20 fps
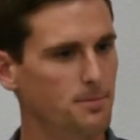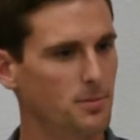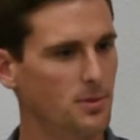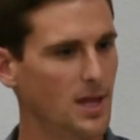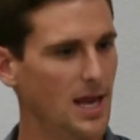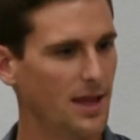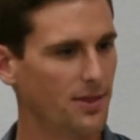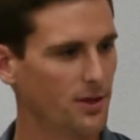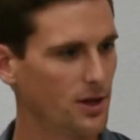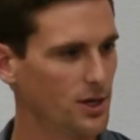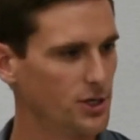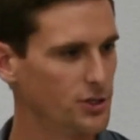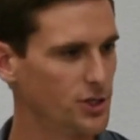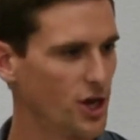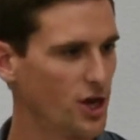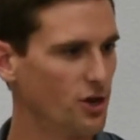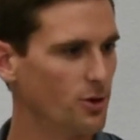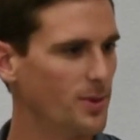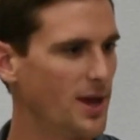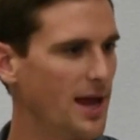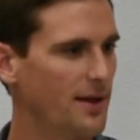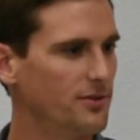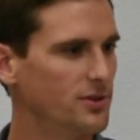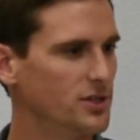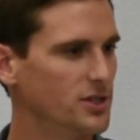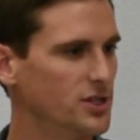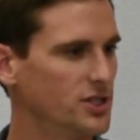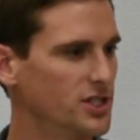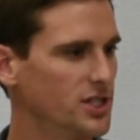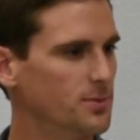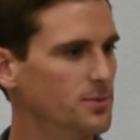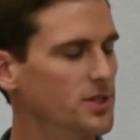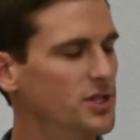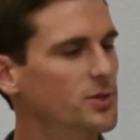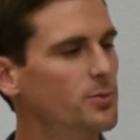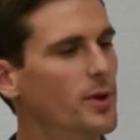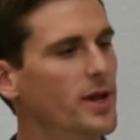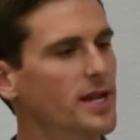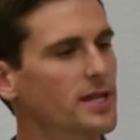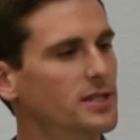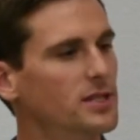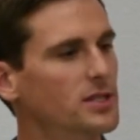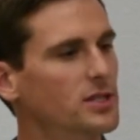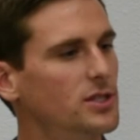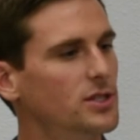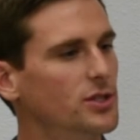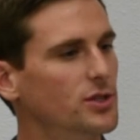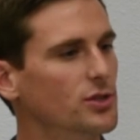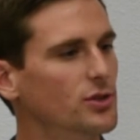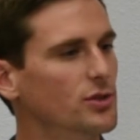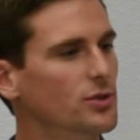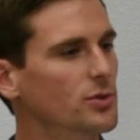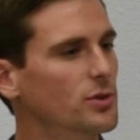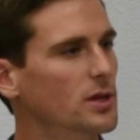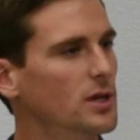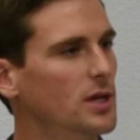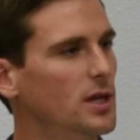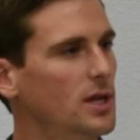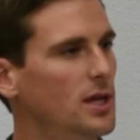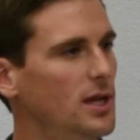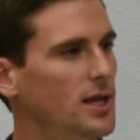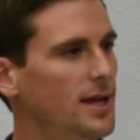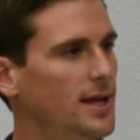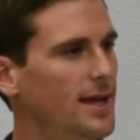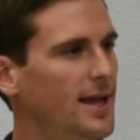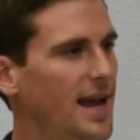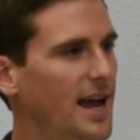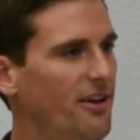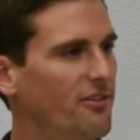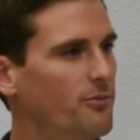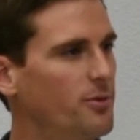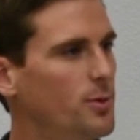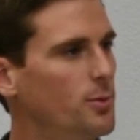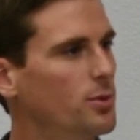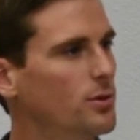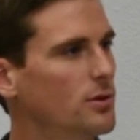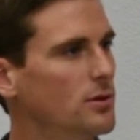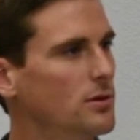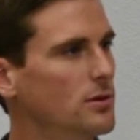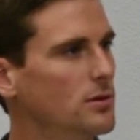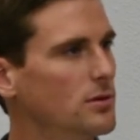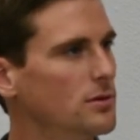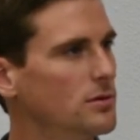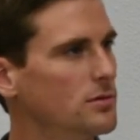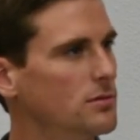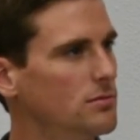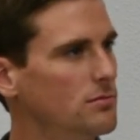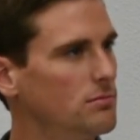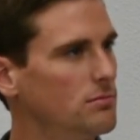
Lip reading: The athletic training room, having just some space to have people